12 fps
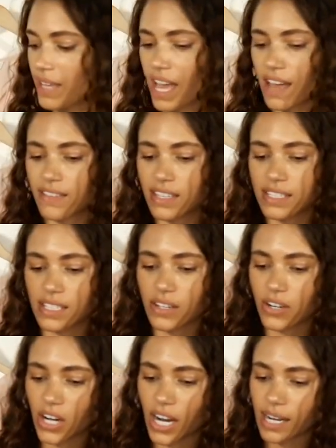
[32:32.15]
have this
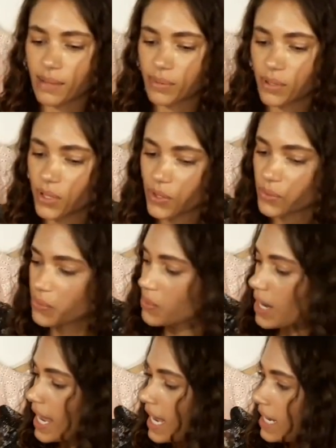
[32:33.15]
incredible
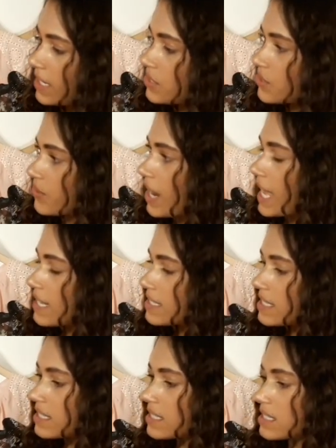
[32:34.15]
red dress.
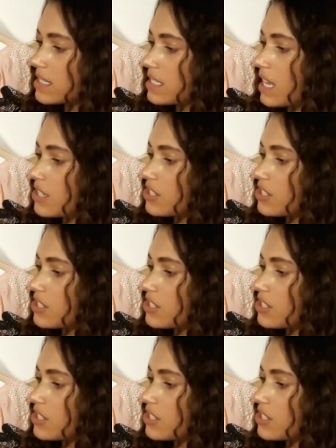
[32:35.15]
This is such